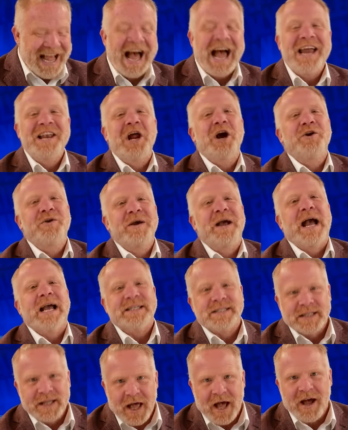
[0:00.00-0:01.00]
I know you
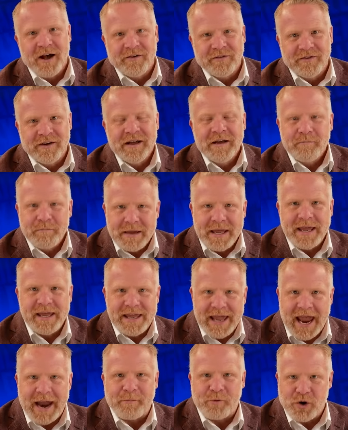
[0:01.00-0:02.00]
guys love
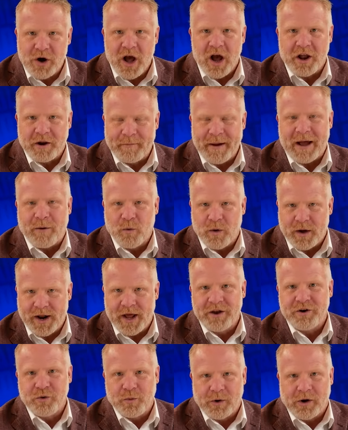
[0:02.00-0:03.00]
me yammering on about what
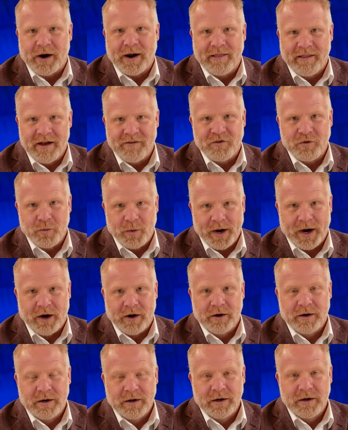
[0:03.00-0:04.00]
underwear I love and
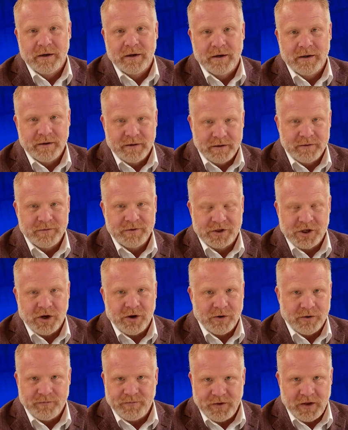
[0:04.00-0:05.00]
wear.
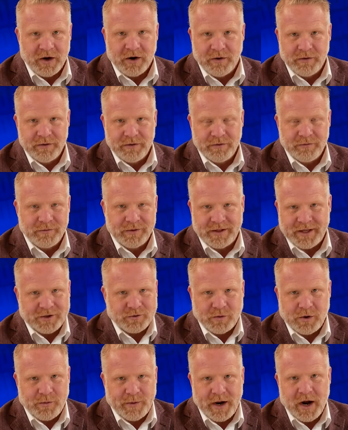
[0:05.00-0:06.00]
So, you know,
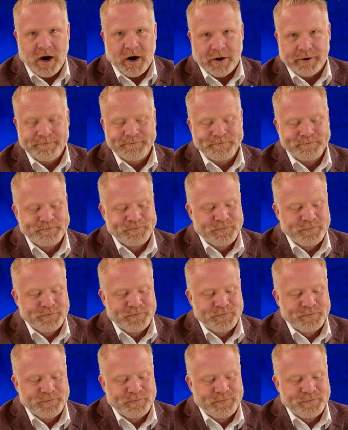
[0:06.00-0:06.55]
that's where we are.